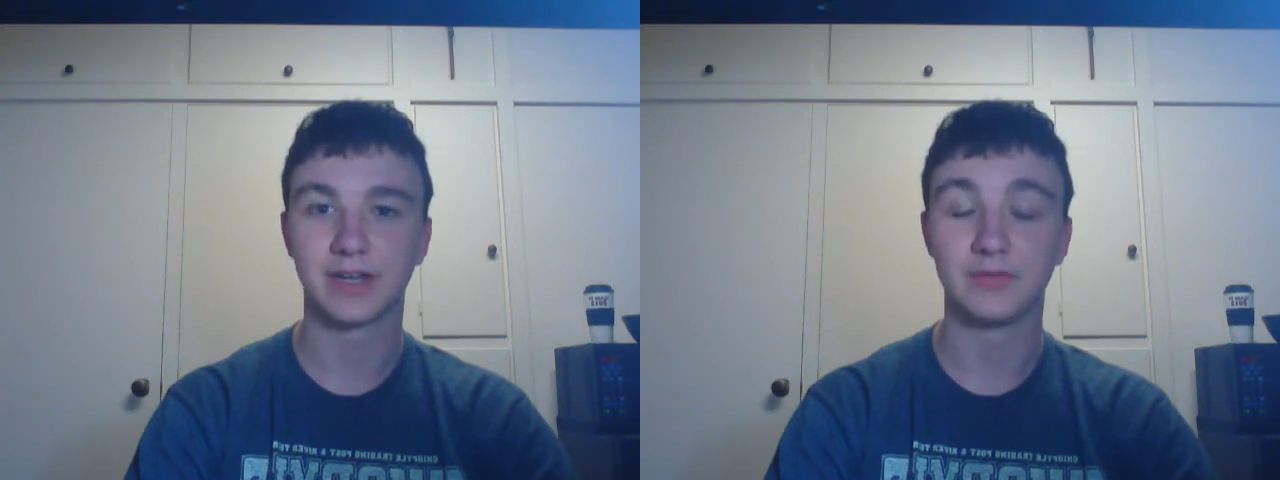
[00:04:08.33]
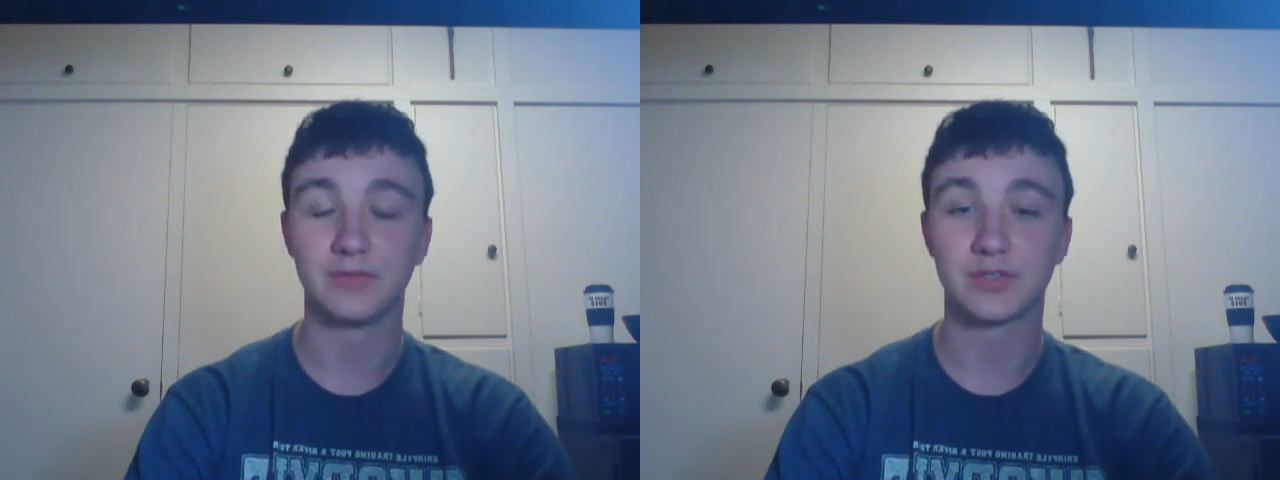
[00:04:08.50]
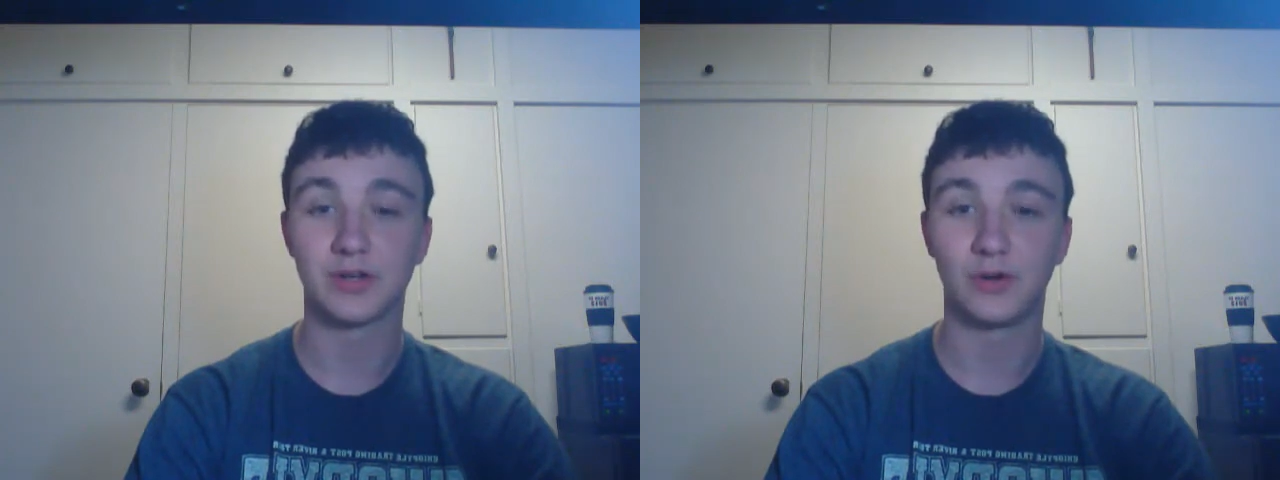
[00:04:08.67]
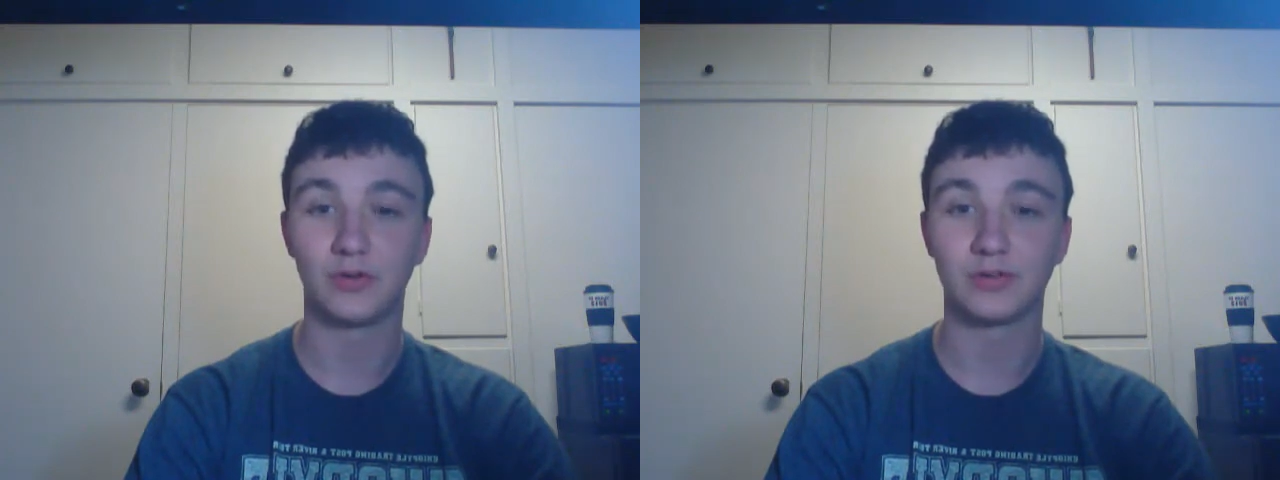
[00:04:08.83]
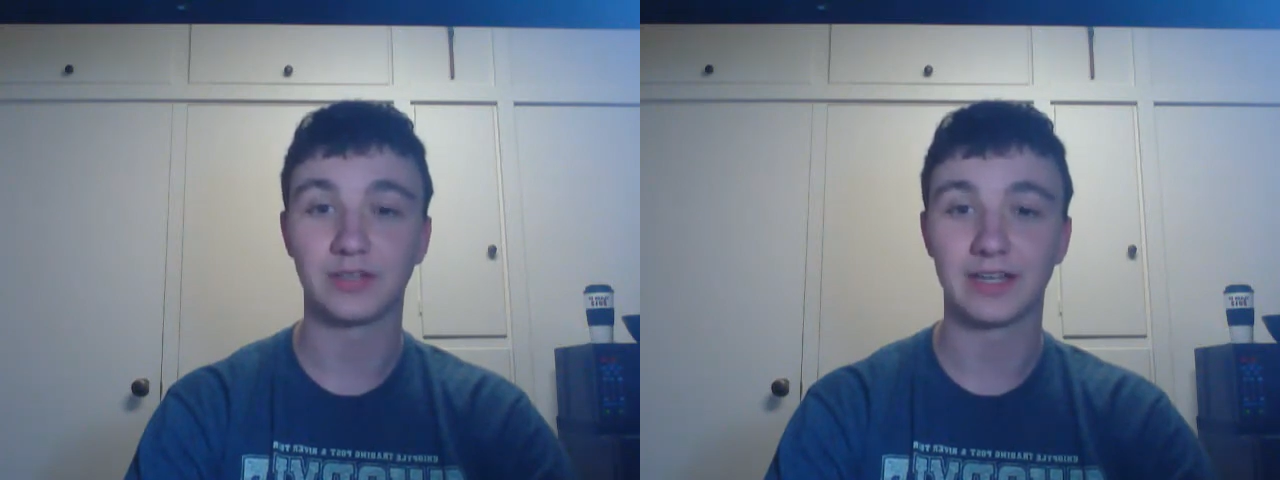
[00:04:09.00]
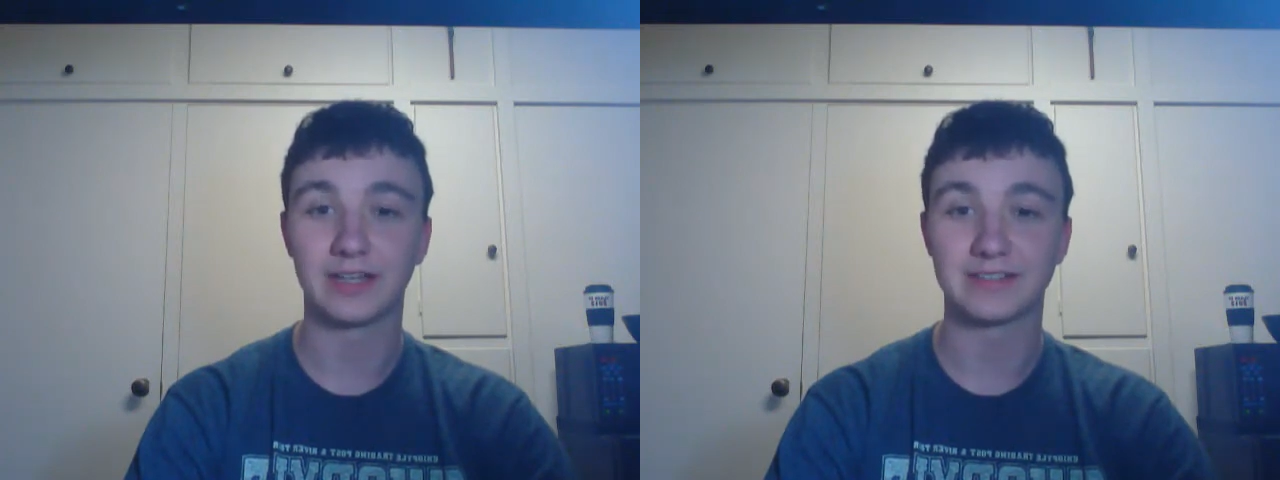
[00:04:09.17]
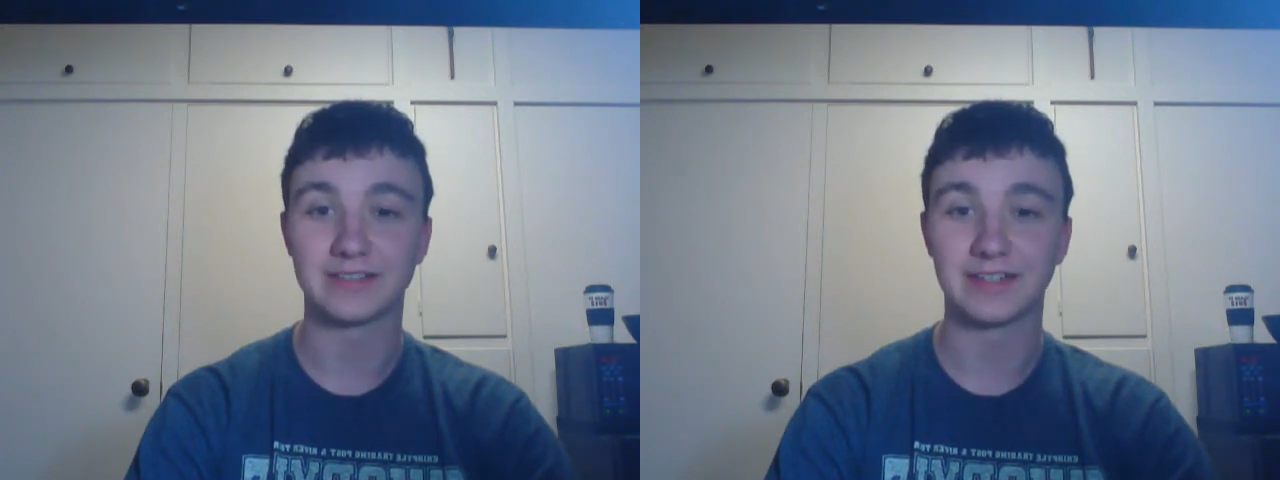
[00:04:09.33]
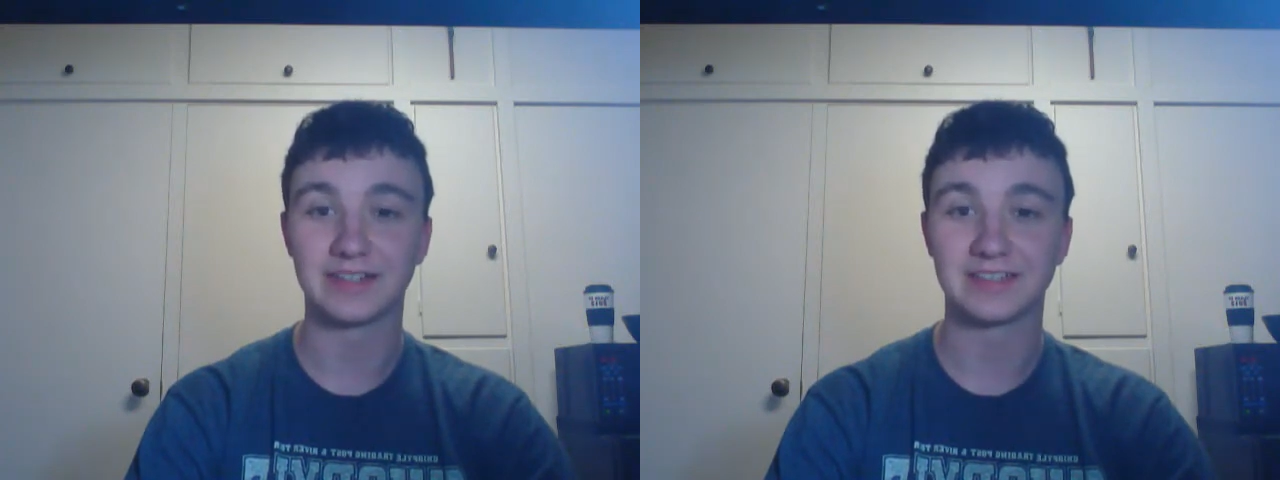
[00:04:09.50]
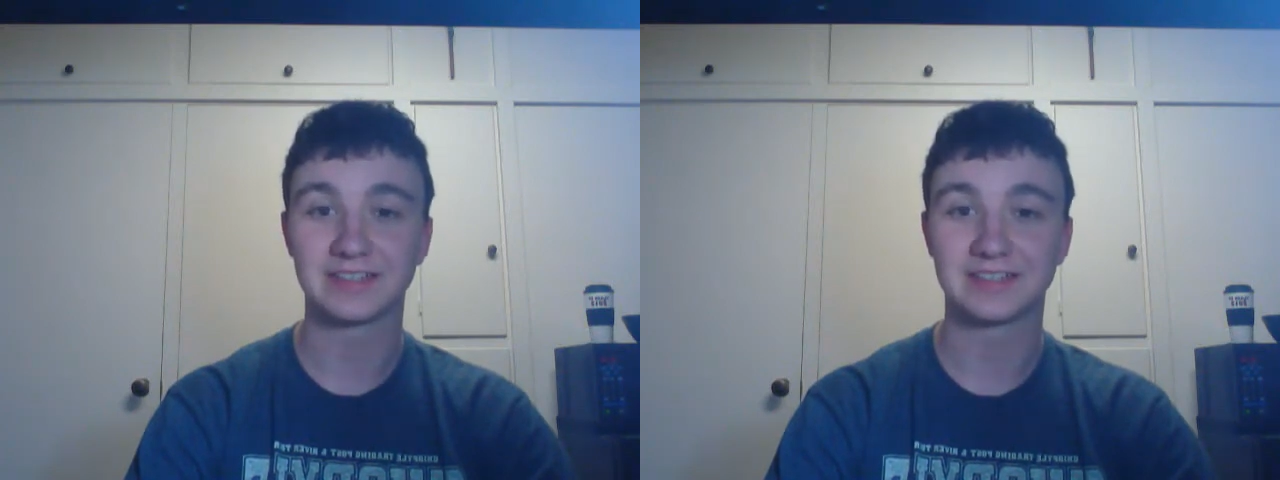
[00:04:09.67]
It was cold last
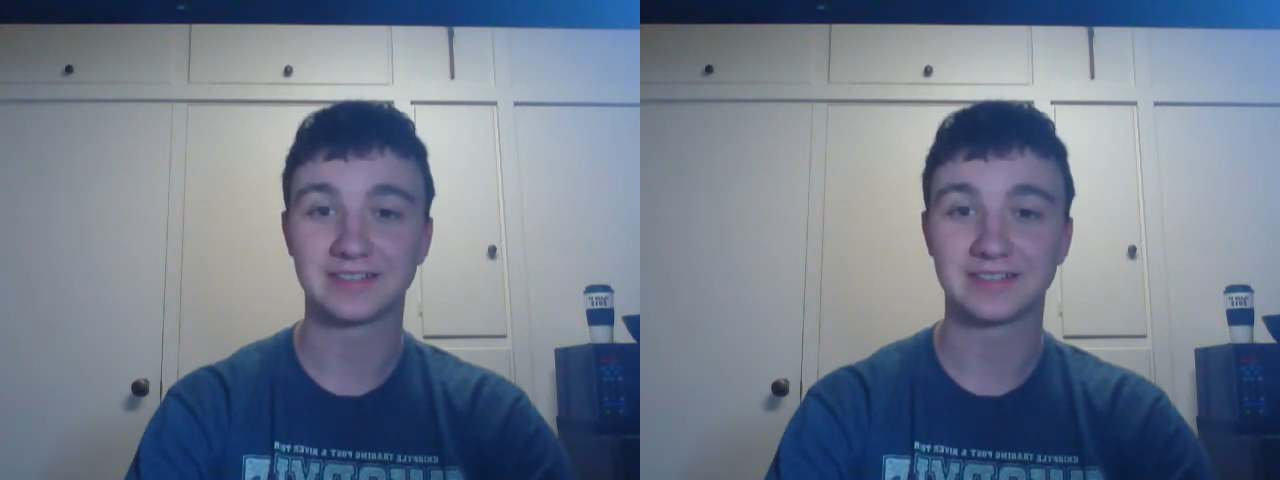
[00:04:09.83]
night.